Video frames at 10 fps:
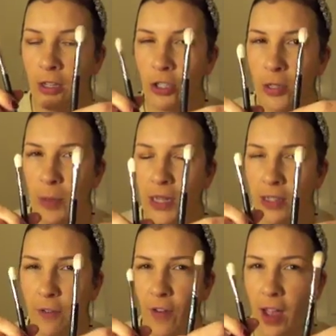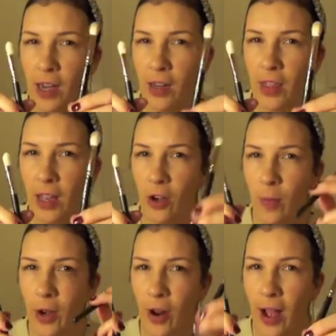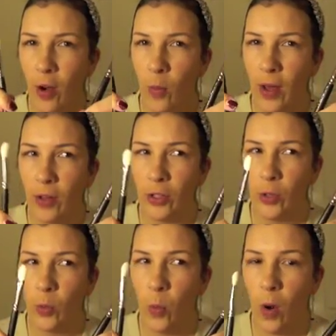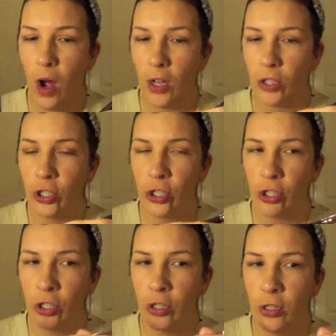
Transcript: Just because I find that no matter how well you wash,